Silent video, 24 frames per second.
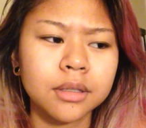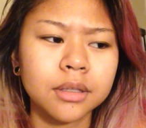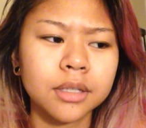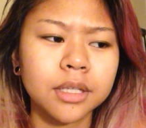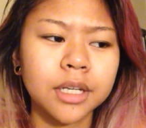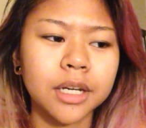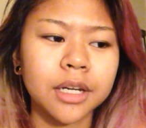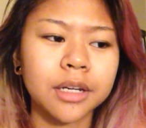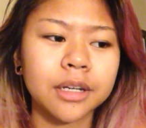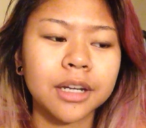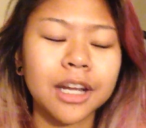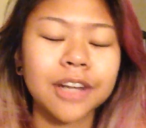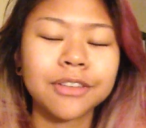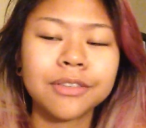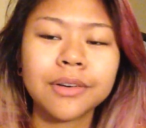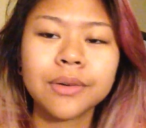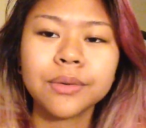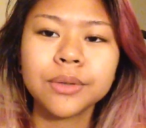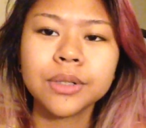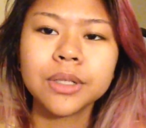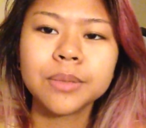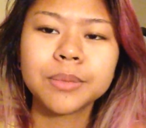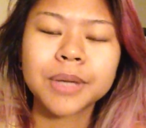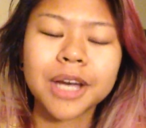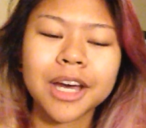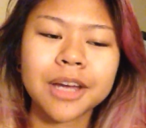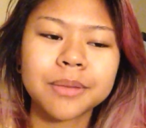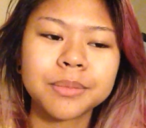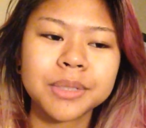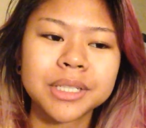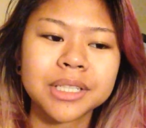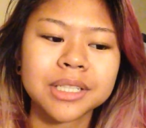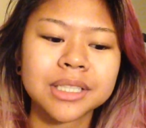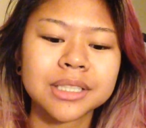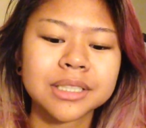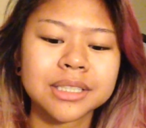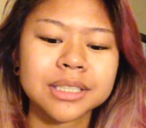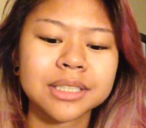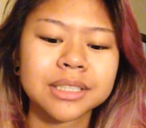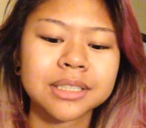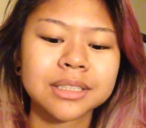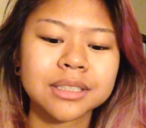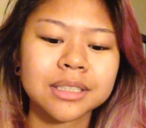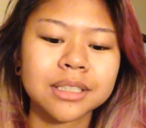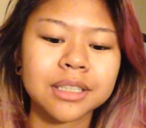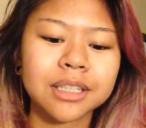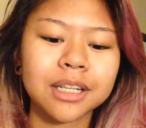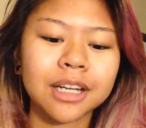yeah, I felt really bad
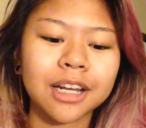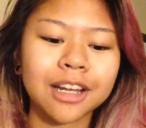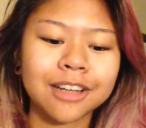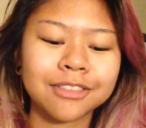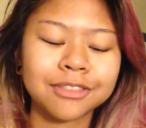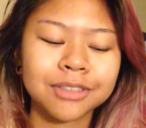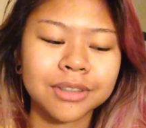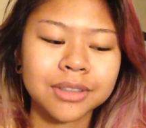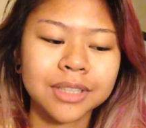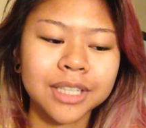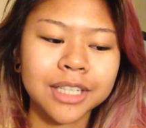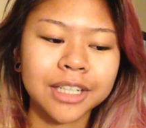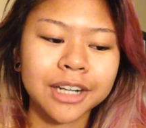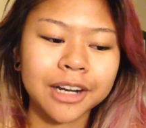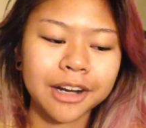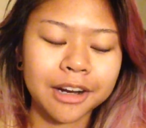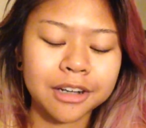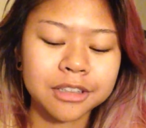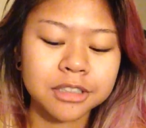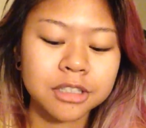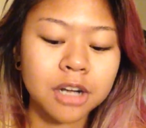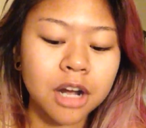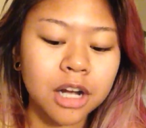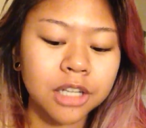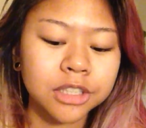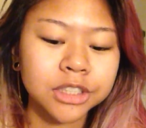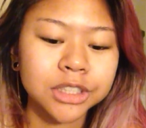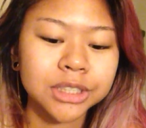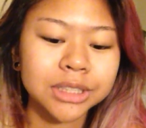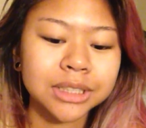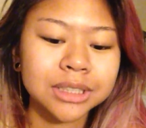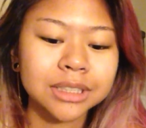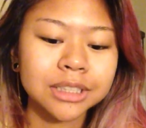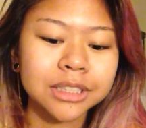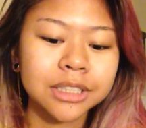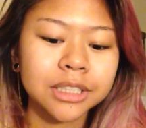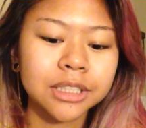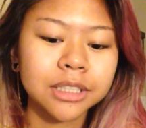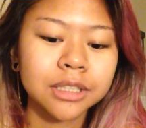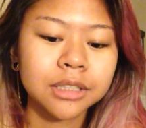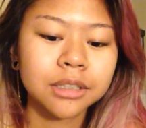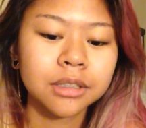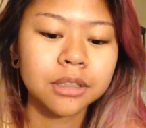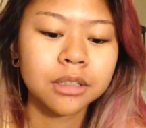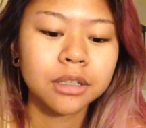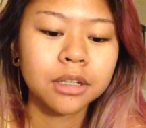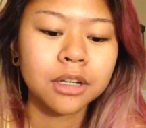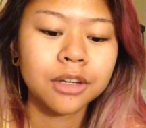because I felt like I
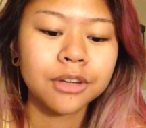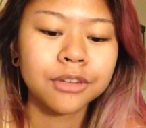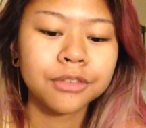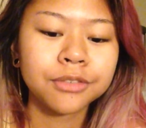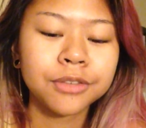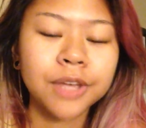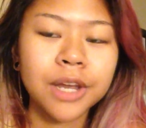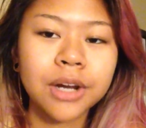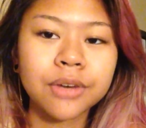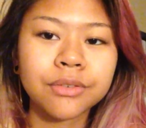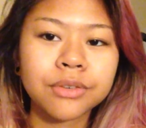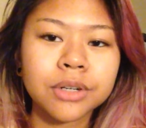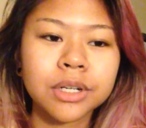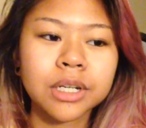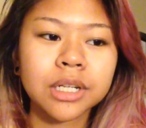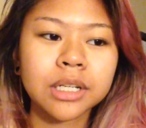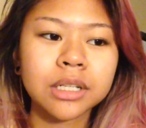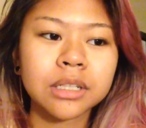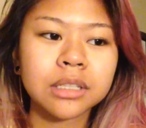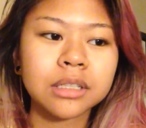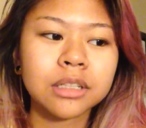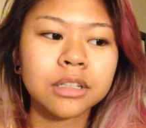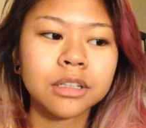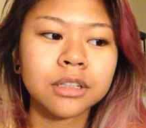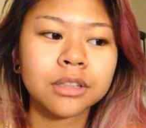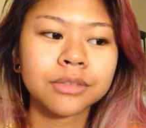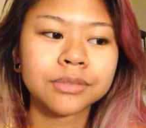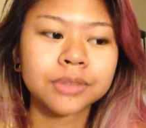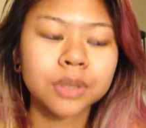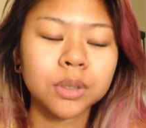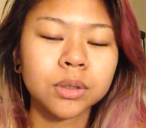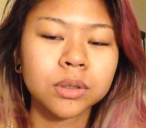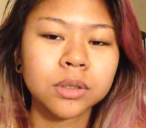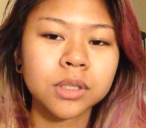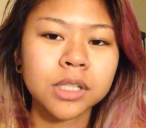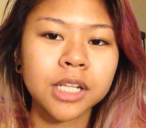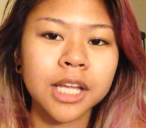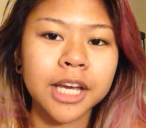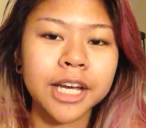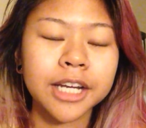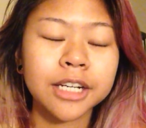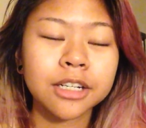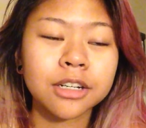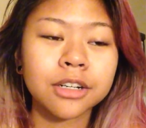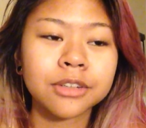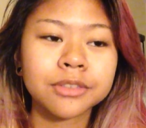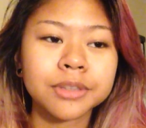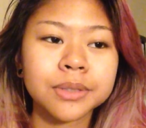unconsciously favorited the vocal
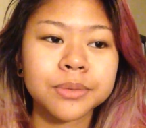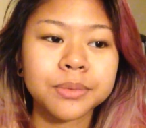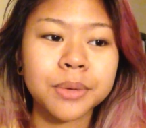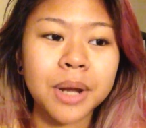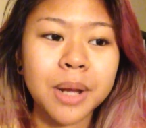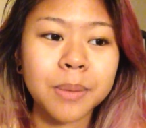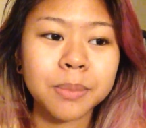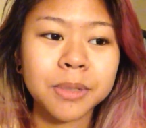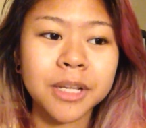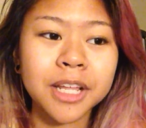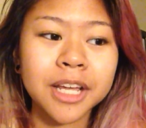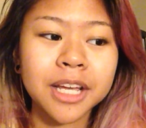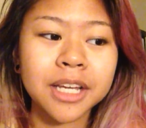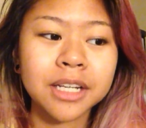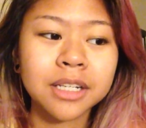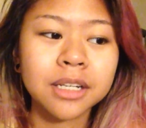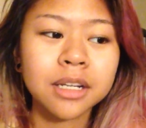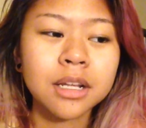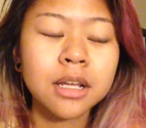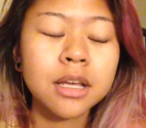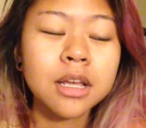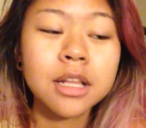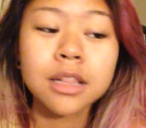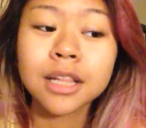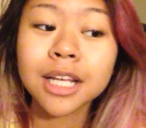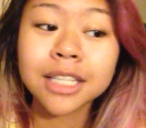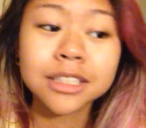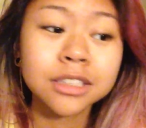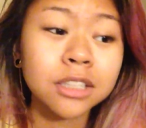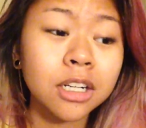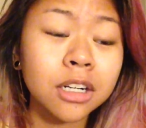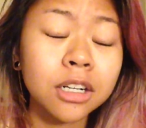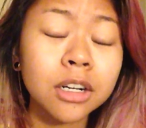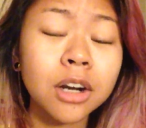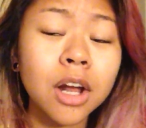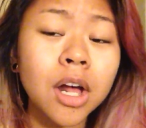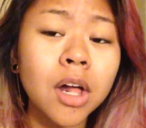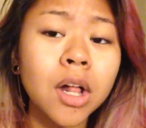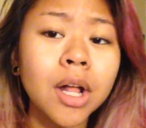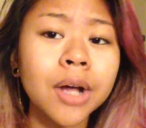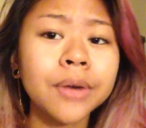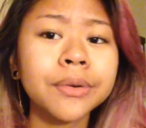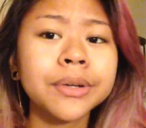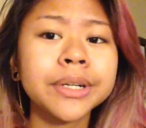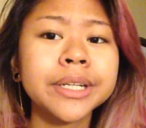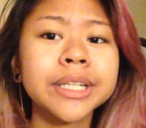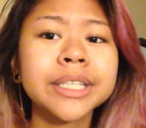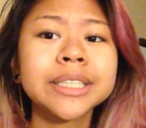line over the rap line. That's not at all
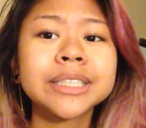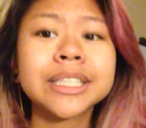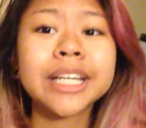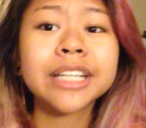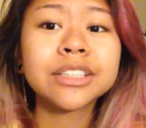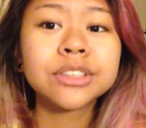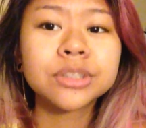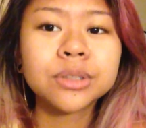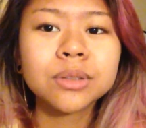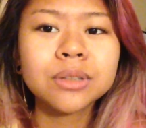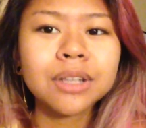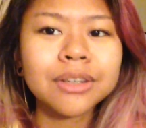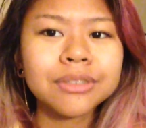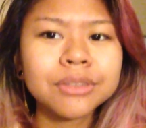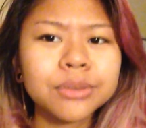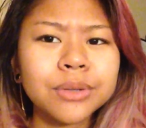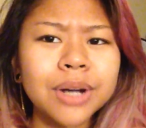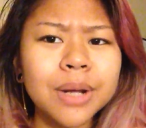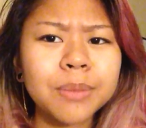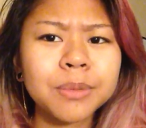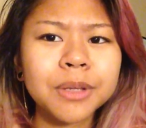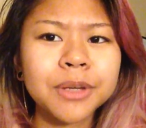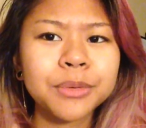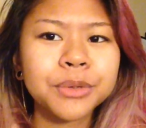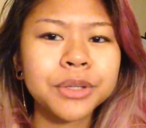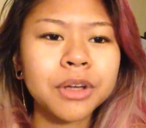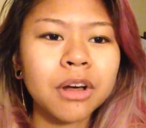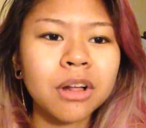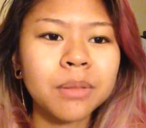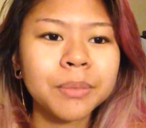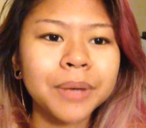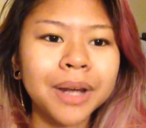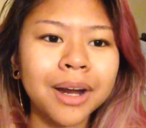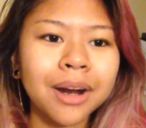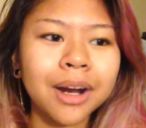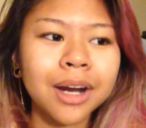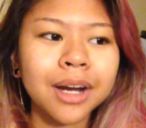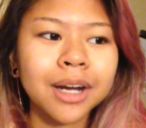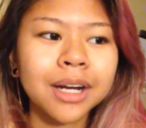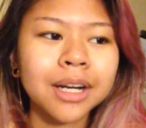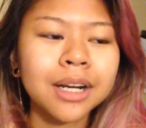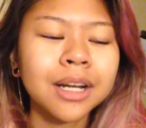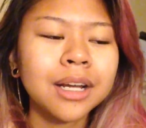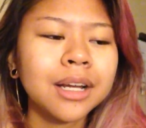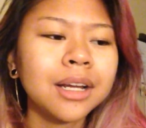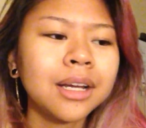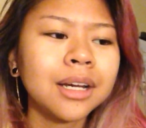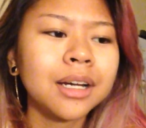how it is. I do love the rap line with all my
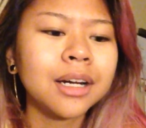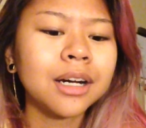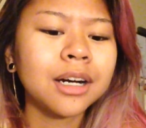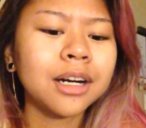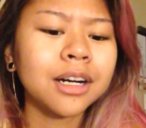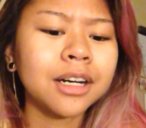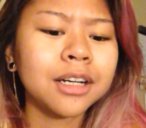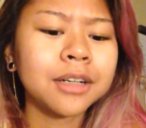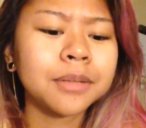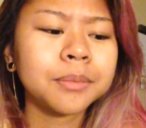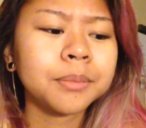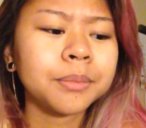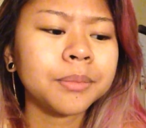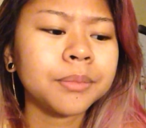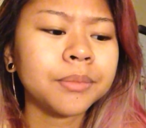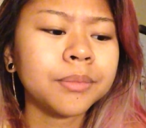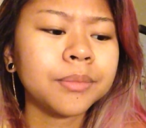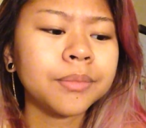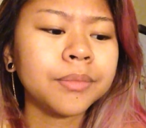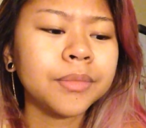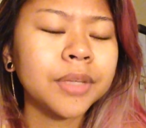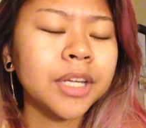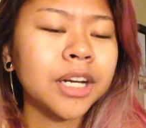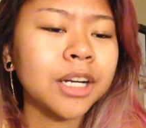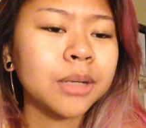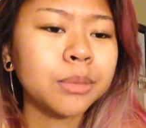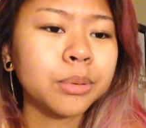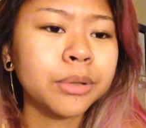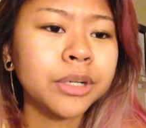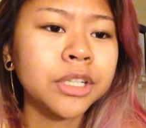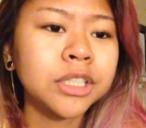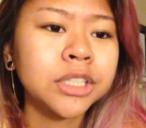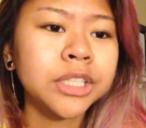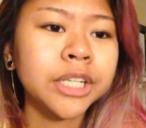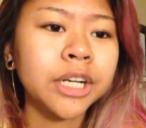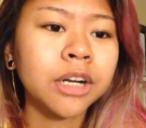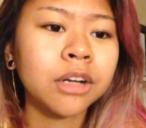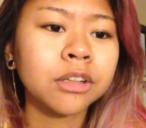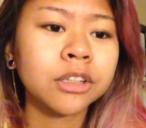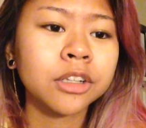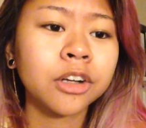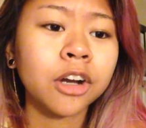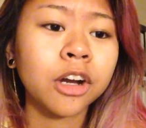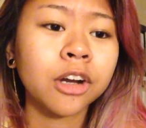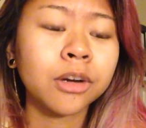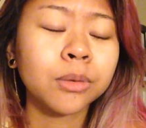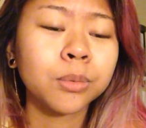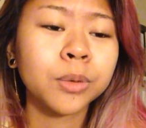heart, um, and I appreciate all
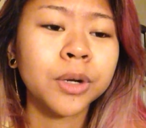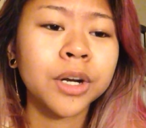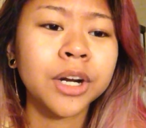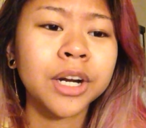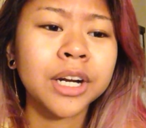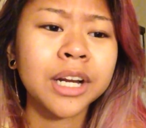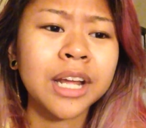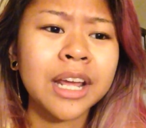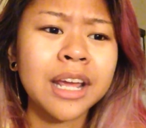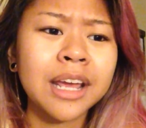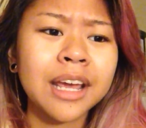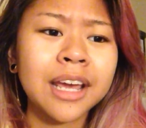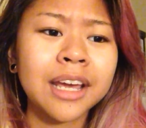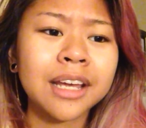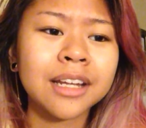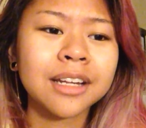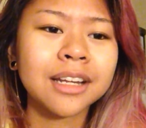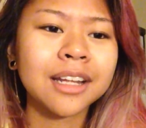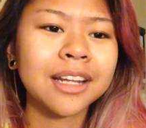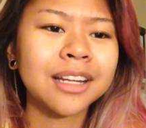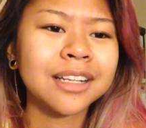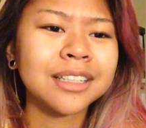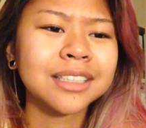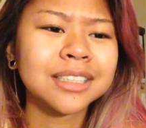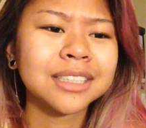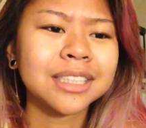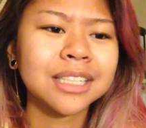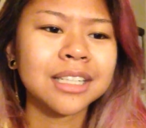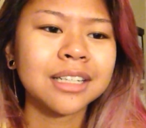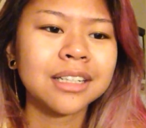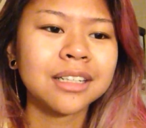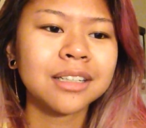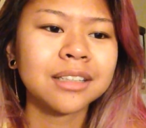the hard work and